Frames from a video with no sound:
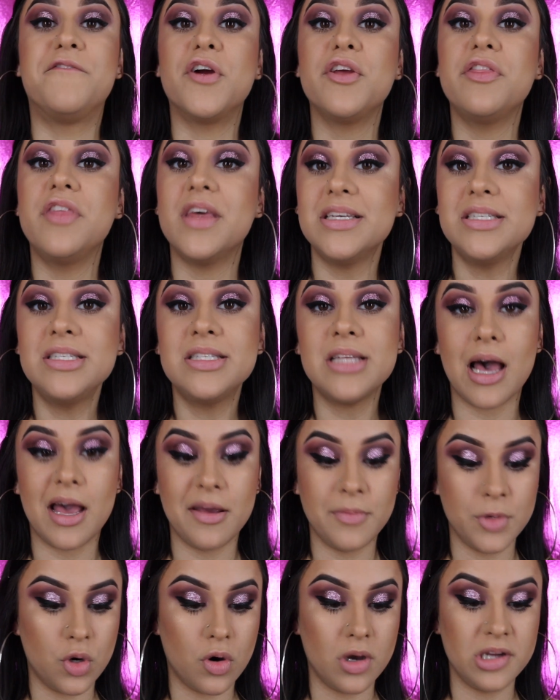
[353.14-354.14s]
For this,
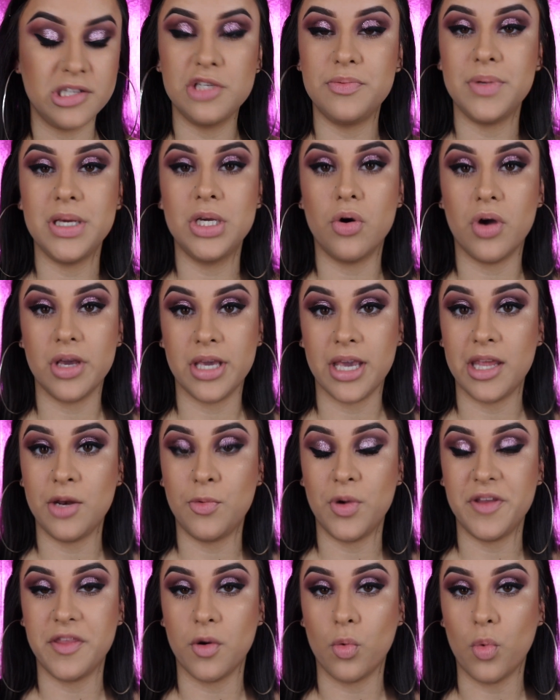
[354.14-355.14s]
I'm going to be going in
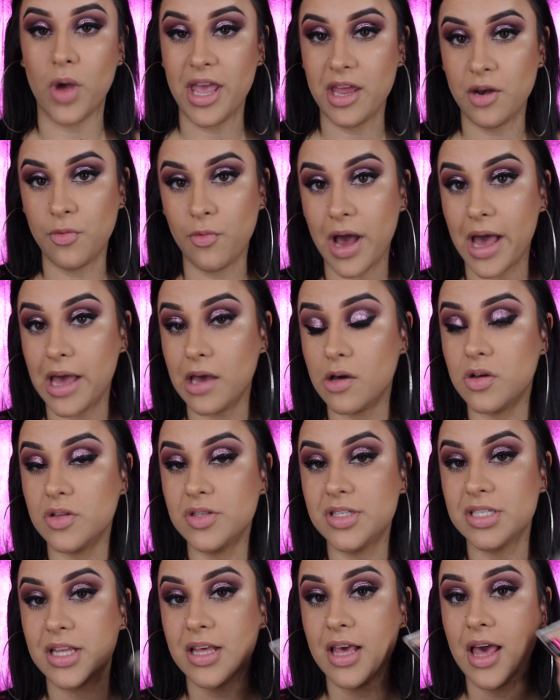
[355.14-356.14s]
with the Wet n Wild